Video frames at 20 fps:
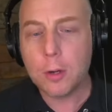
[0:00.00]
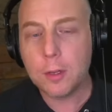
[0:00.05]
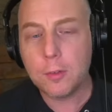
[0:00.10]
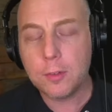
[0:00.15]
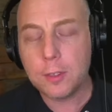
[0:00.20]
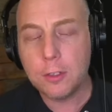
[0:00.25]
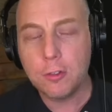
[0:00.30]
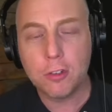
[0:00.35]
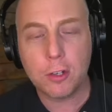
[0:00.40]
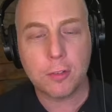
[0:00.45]
is
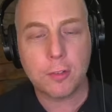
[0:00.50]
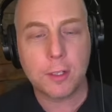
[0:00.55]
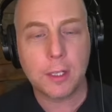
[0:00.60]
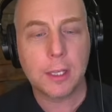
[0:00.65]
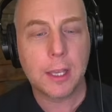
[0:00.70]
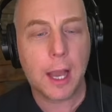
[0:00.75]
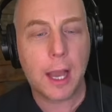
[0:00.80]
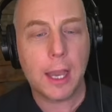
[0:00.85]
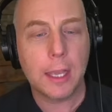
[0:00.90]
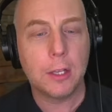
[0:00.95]
he just a
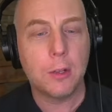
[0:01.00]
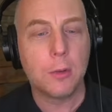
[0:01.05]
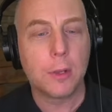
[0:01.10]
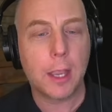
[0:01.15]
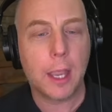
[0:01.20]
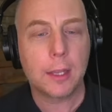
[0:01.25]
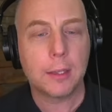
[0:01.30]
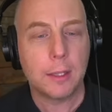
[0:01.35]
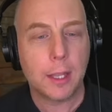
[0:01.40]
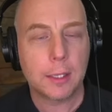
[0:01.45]
guy who
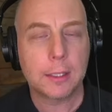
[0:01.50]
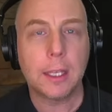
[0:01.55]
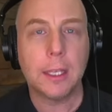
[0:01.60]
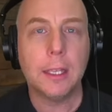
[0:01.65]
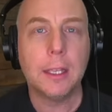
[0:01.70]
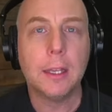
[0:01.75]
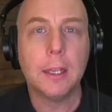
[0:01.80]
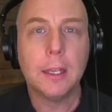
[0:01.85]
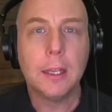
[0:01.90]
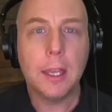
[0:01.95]
got
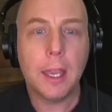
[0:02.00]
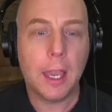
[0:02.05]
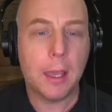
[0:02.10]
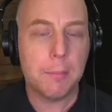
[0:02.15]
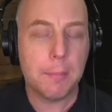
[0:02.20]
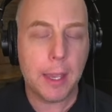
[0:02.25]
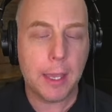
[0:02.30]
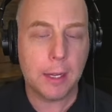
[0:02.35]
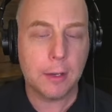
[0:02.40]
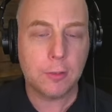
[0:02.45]
lucky and
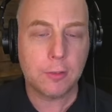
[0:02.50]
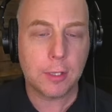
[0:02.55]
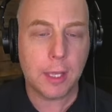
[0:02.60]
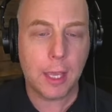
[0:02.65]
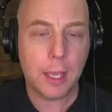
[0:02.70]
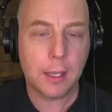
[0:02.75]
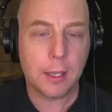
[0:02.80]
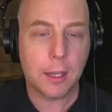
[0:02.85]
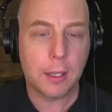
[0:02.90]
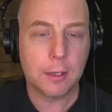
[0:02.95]
managed to
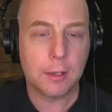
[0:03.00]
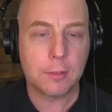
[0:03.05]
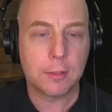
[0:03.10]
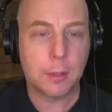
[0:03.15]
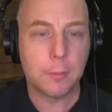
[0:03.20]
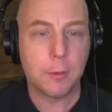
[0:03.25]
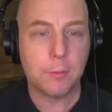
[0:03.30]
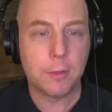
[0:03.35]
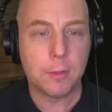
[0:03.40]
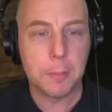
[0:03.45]
hang on to
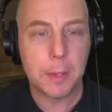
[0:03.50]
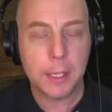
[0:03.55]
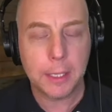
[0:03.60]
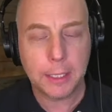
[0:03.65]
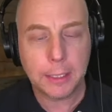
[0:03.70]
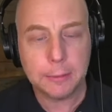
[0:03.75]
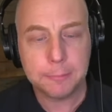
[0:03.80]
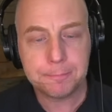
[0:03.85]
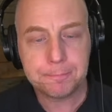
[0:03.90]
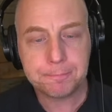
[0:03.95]
some of his
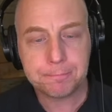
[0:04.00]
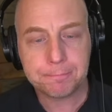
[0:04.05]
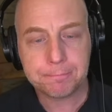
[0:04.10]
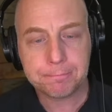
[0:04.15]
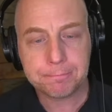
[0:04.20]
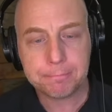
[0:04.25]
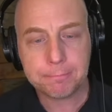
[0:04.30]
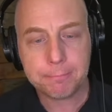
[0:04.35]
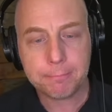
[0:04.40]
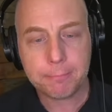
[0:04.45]
money?
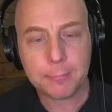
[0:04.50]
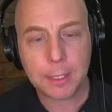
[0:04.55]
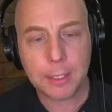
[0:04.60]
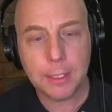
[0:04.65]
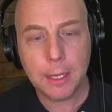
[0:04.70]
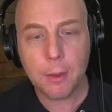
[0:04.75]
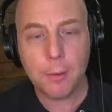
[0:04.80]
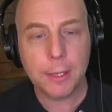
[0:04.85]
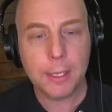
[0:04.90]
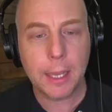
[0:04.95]

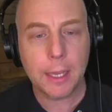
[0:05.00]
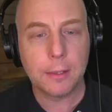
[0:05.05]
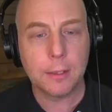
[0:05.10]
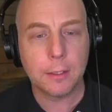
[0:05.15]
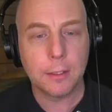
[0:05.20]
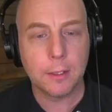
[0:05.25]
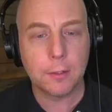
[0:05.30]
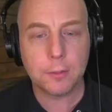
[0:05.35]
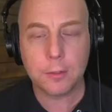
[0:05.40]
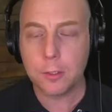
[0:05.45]
Now, again, the
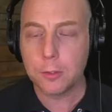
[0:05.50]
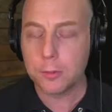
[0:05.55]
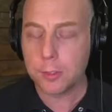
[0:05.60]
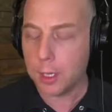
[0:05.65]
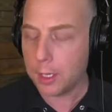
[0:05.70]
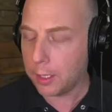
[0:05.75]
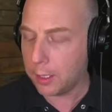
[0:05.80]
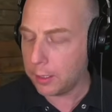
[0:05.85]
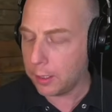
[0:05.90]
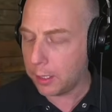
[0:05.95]
list goes
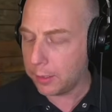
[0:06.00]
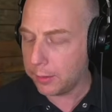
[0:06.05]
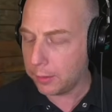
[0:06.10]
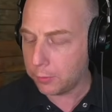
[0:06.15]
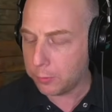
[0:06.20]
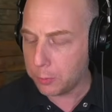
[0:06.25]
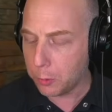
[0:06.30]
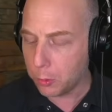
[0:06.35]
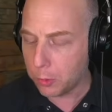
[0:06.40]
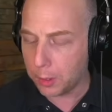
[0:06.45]
on and on.
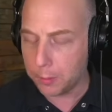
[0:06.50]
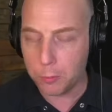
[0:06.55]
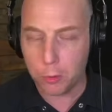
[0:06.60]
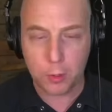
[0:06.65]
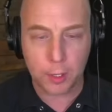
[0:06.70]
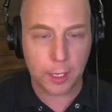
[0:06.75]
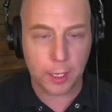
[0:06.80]
There's more and more